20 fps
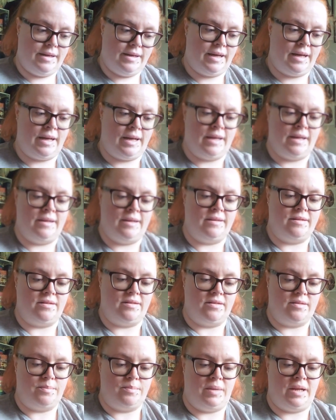and
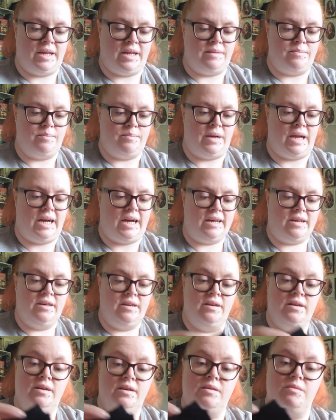just plain black
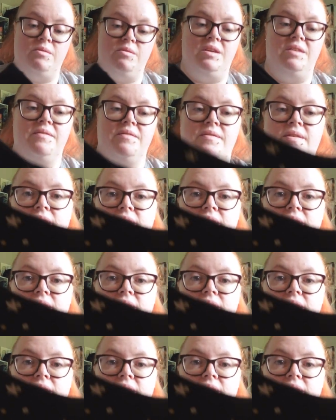with